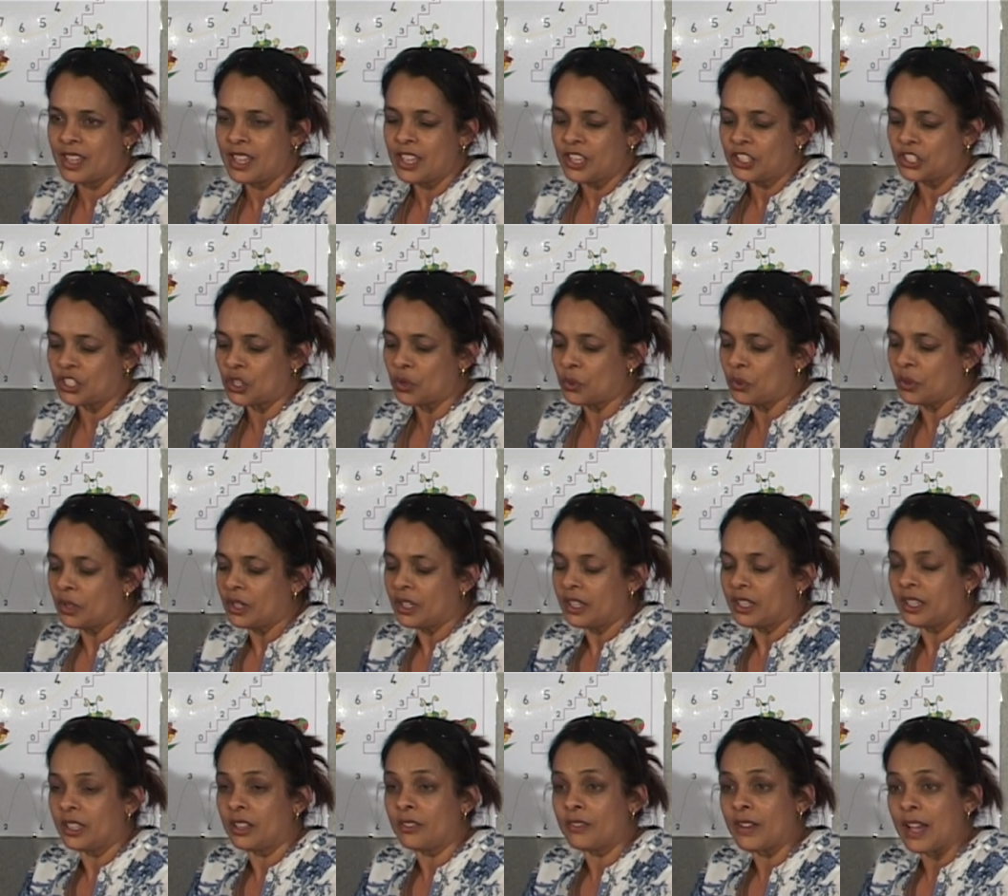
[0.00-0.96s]
So
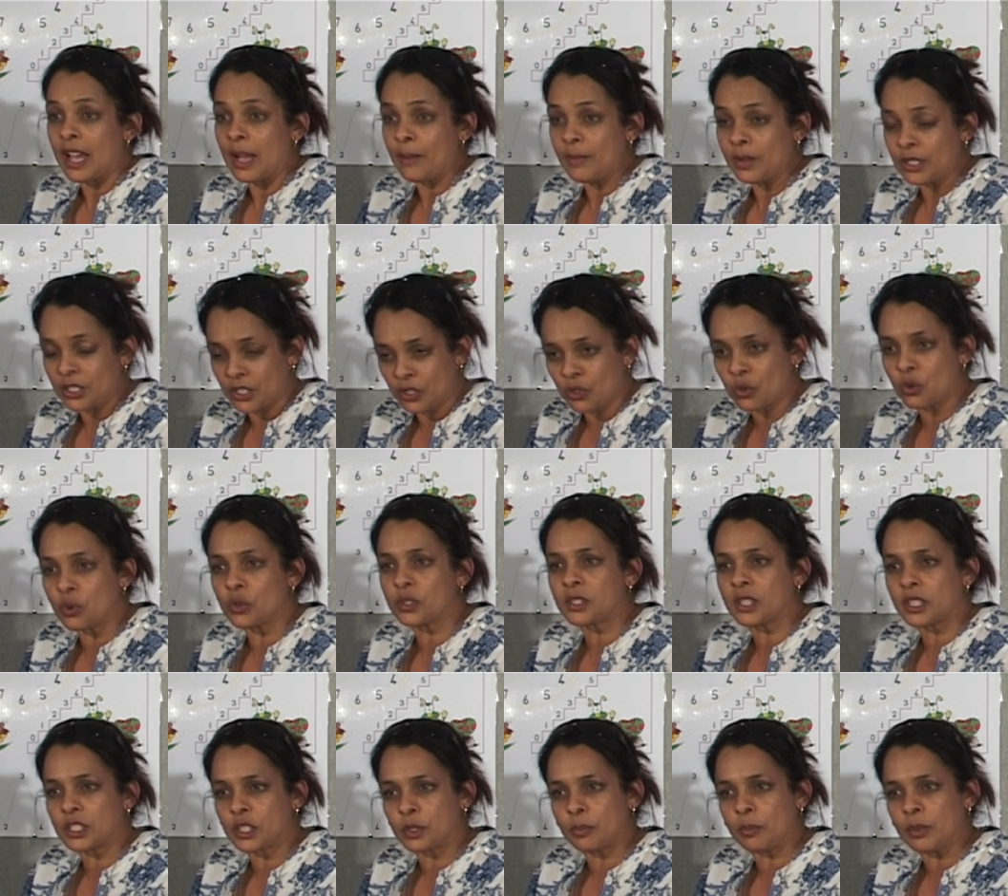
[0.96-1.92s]
if I'm
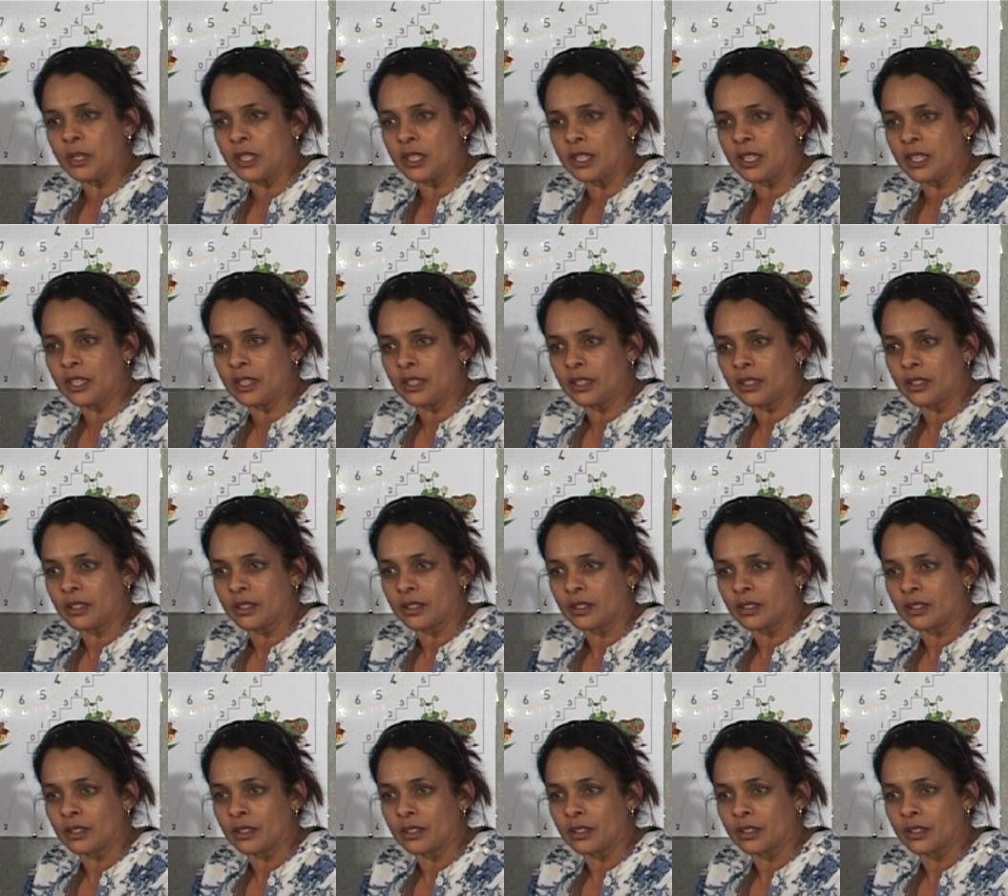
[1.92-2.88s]
isiXhosa speaking,
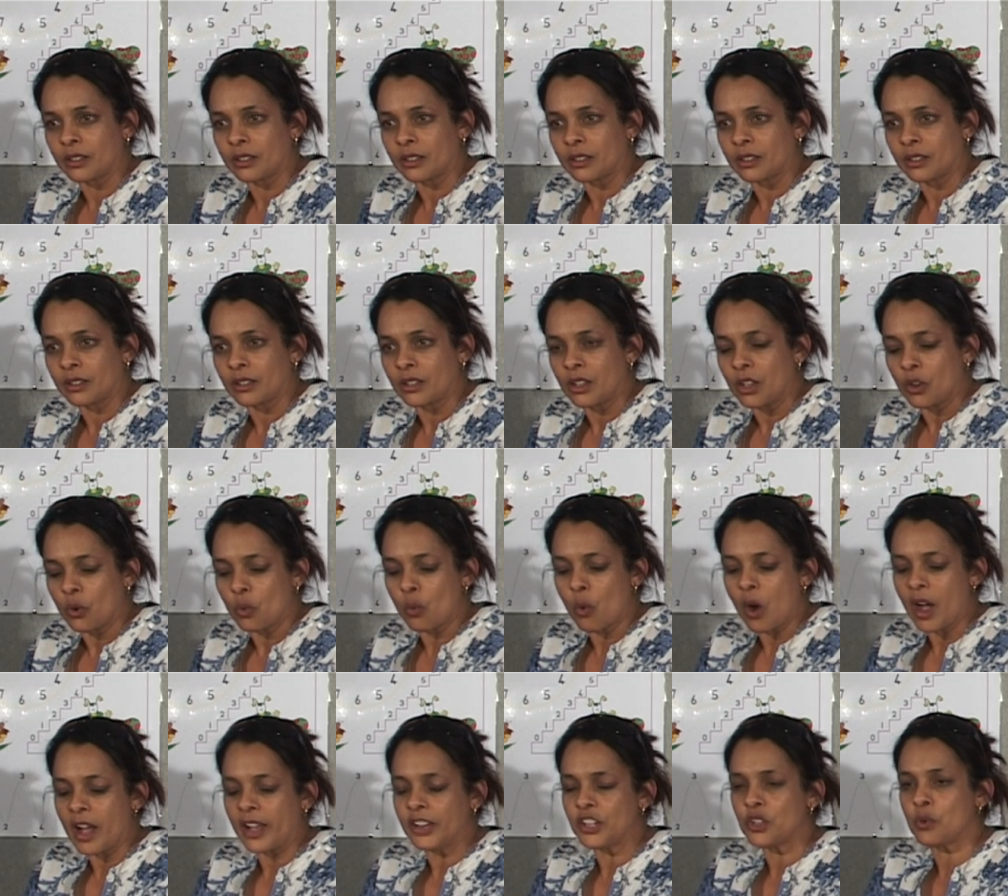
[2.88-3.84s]

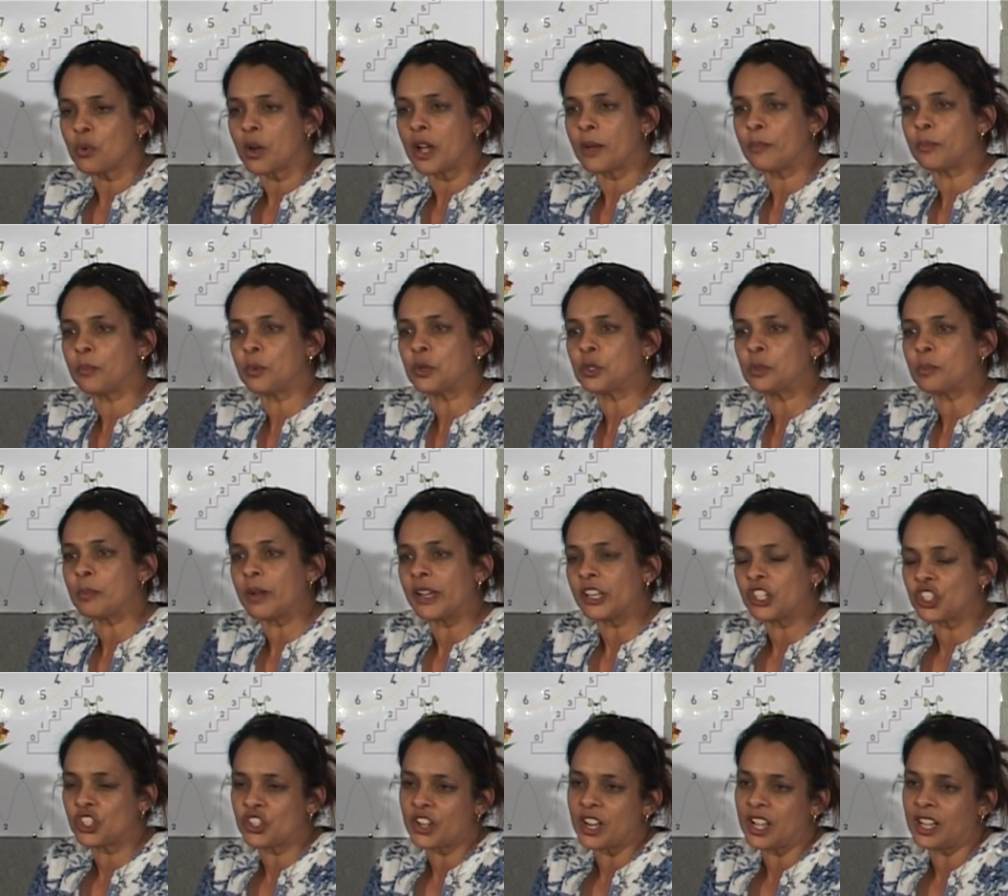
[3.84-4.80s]
why do I put my
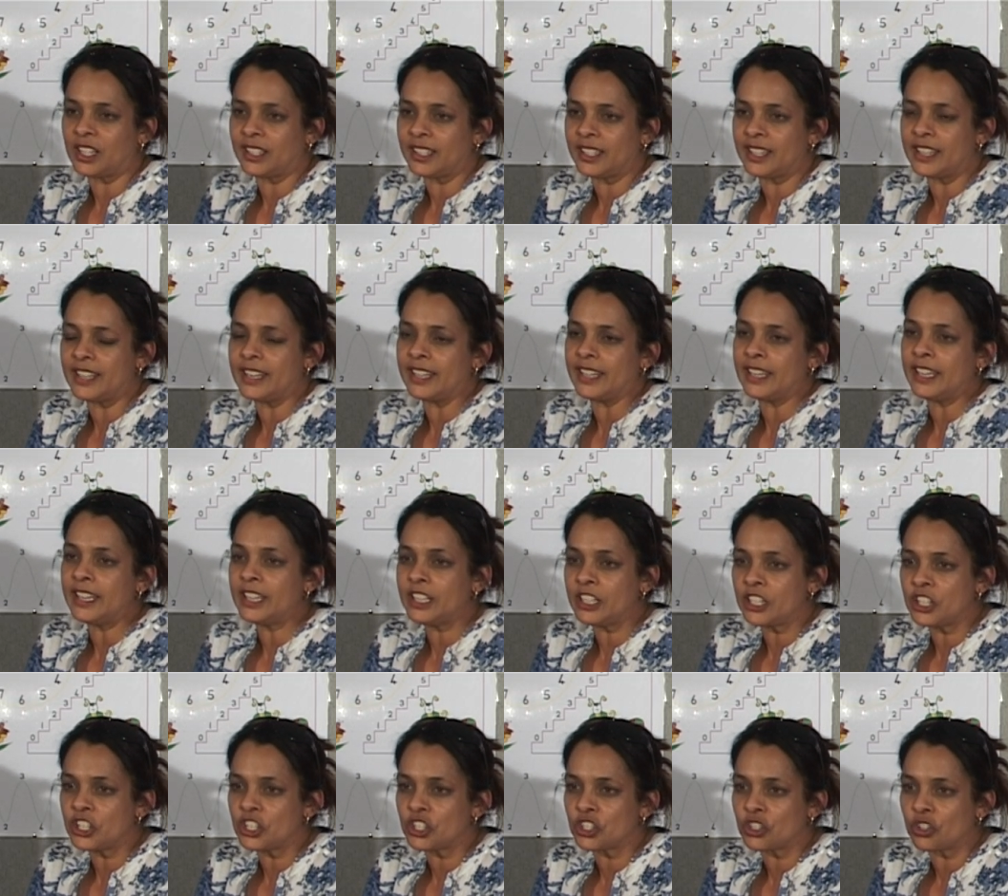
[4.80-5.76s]
child in an
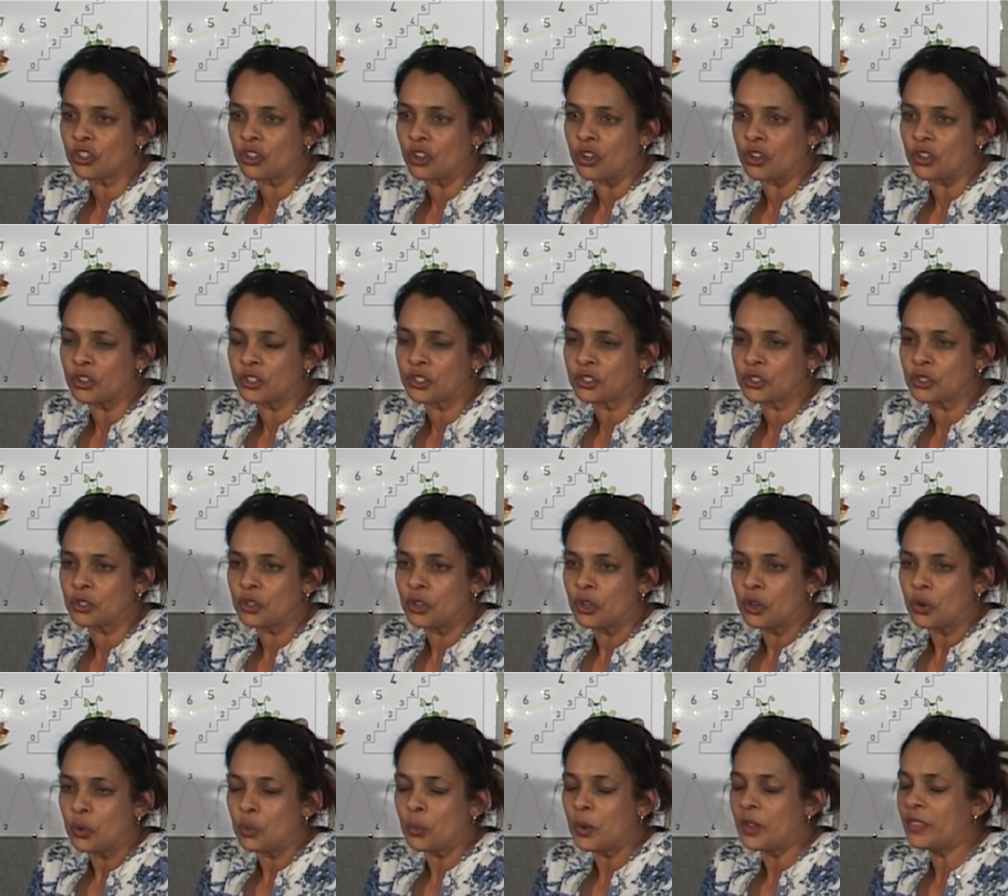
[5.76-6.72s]
English class
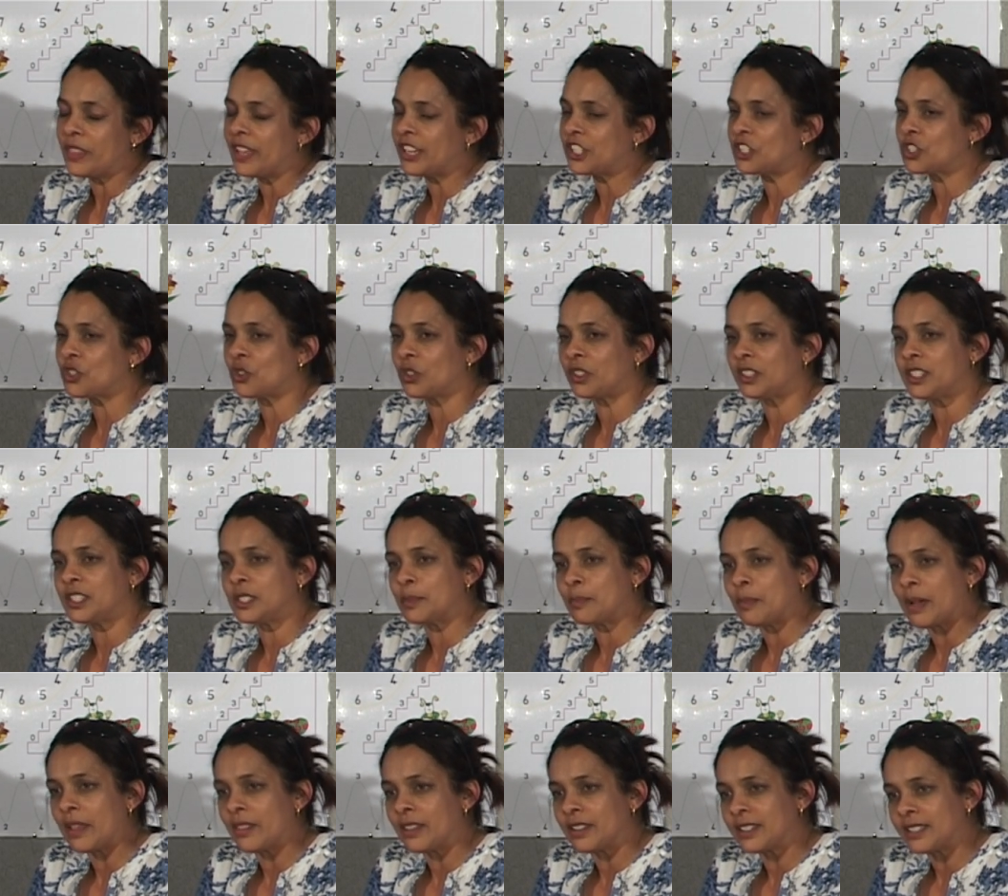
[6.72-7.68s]
where that's not his
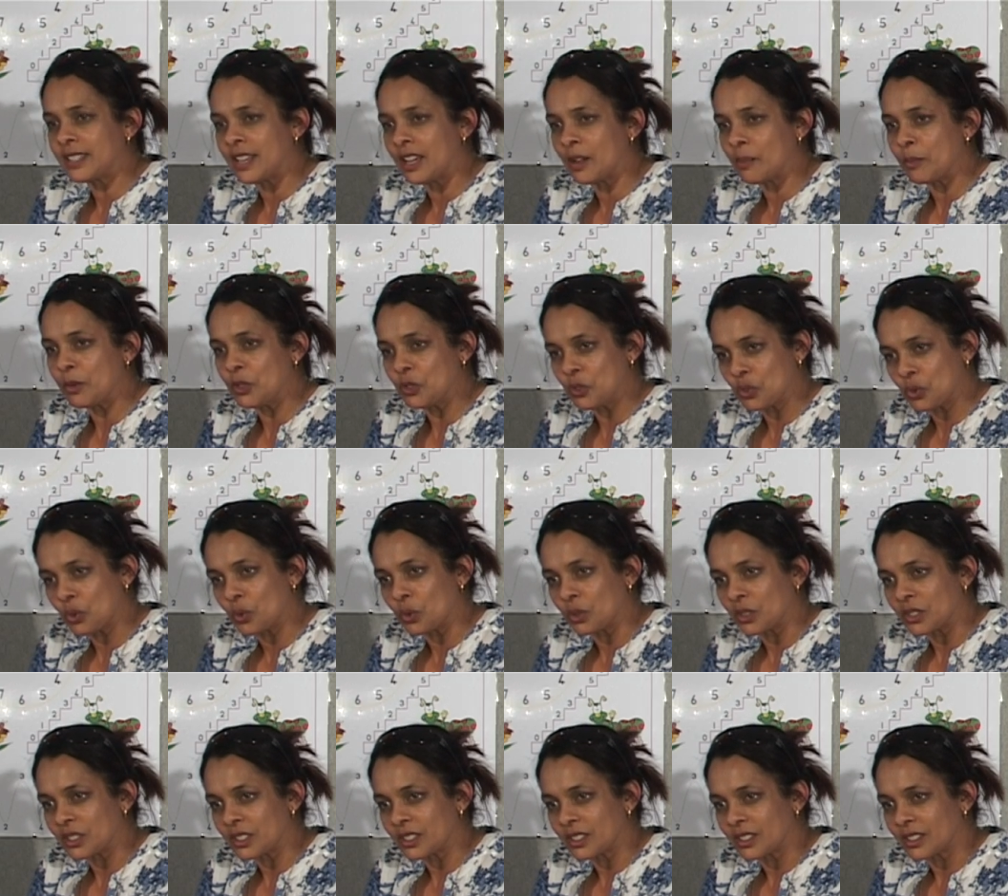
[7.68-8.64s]
mother tongue being
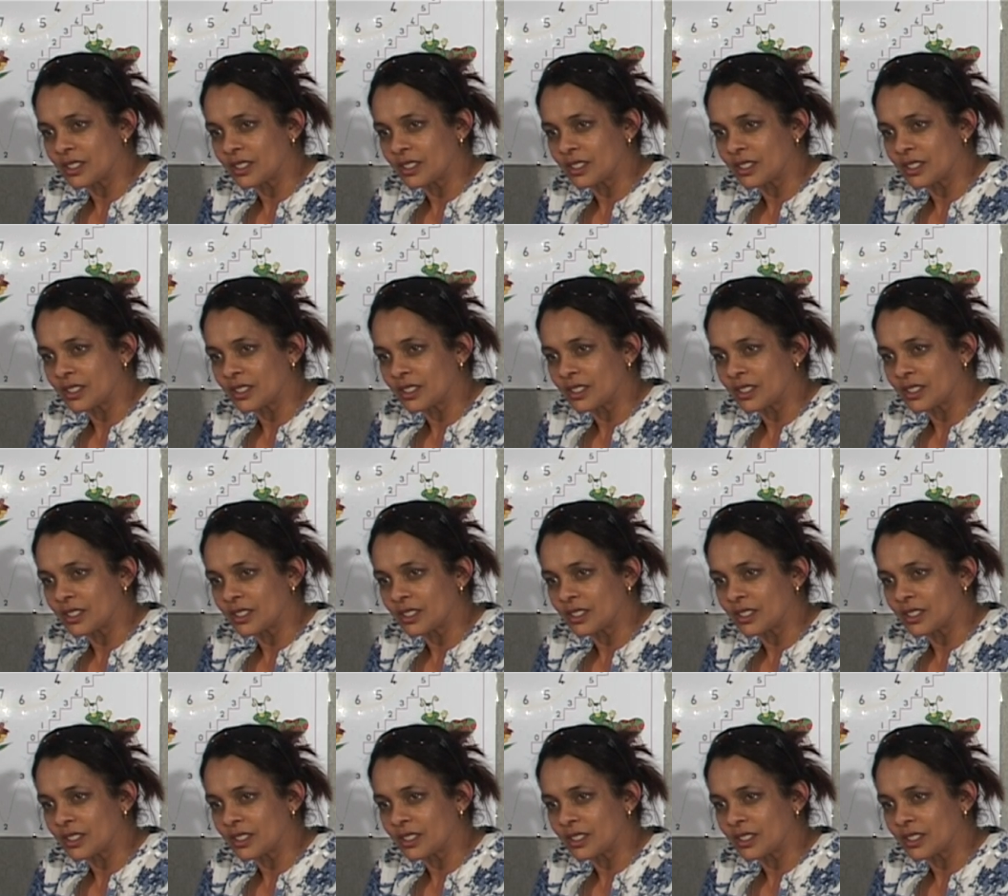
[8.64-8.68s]
taught?